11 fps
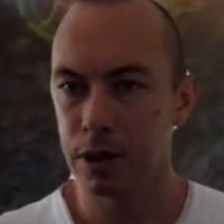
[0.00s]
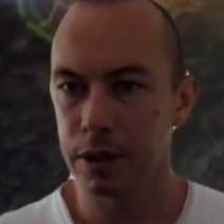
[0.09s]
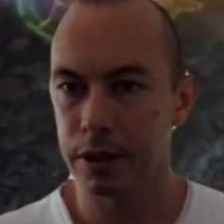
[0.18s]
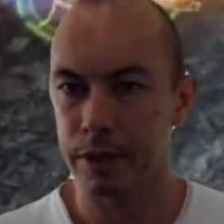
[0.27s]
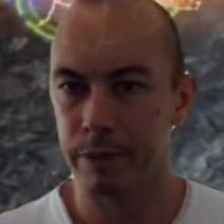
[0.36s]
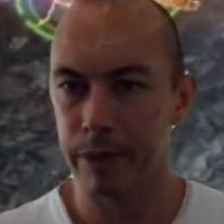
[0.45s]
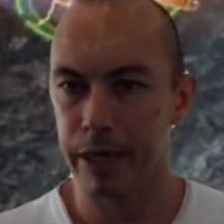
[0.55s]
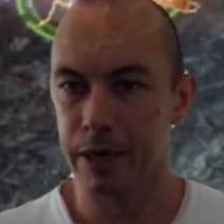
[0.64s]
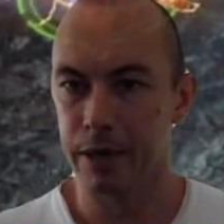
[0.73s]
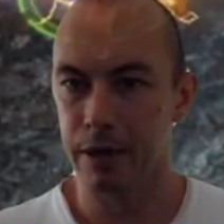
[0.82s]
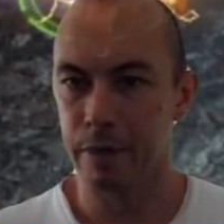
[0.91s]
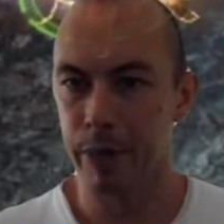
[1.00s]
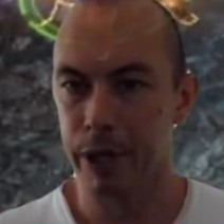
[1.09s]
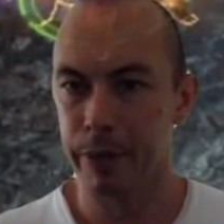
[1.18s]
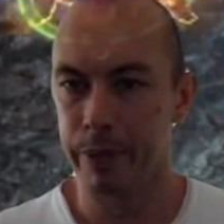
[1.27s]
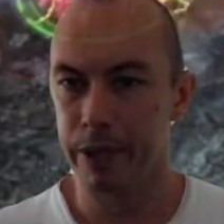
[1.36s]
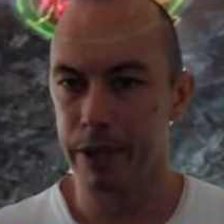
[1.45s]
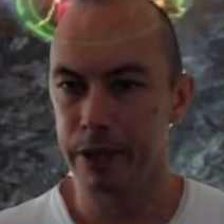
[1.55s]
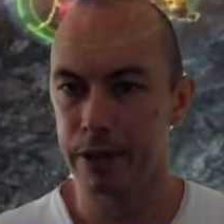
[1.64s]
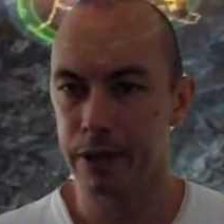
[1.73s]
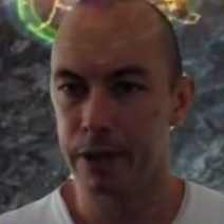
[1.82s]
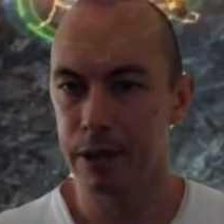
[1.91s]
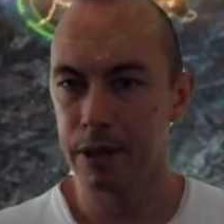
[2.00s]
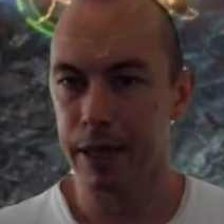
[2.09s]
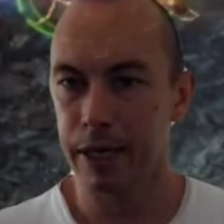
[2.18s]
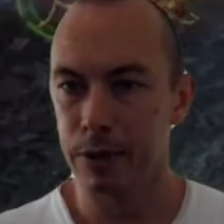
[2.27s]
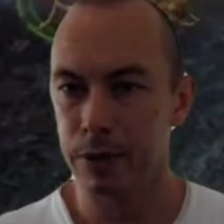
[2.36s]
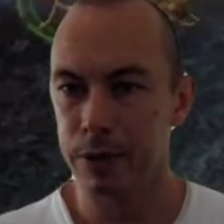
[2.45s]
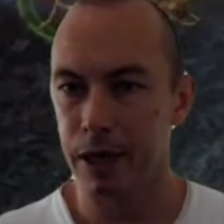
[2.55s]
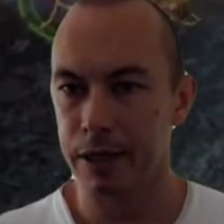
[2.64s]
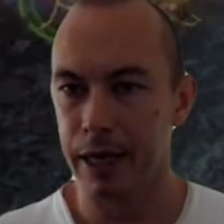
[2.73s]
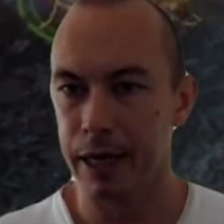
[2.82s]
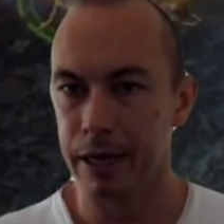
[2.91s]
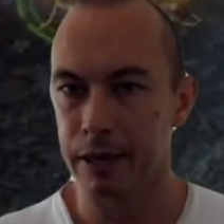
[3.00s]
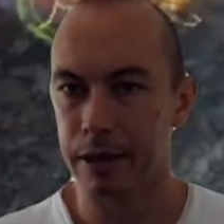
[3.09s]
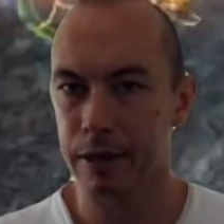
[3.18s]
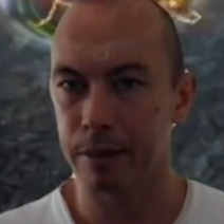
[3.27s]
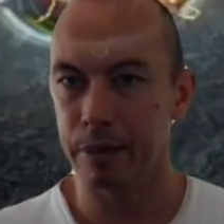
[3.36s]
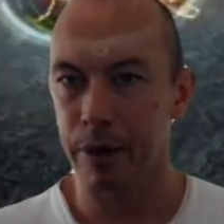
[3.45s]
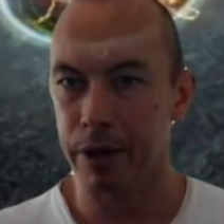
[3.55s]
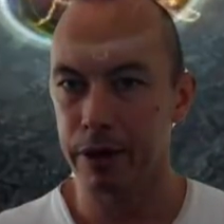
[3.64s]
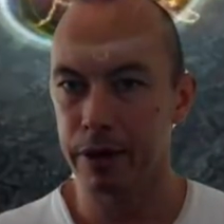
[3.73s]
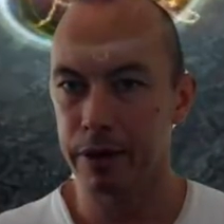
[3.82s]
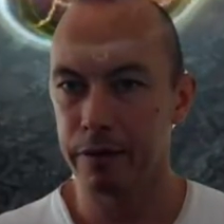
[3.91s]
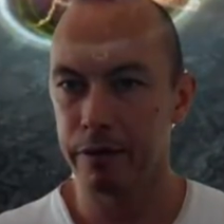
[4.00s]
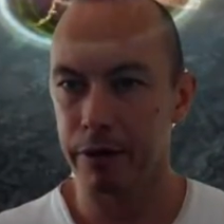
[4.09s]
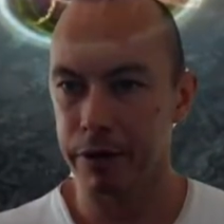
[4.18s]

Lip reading: Doesn't make it. Bug appears. Taylor will start attacking this bug very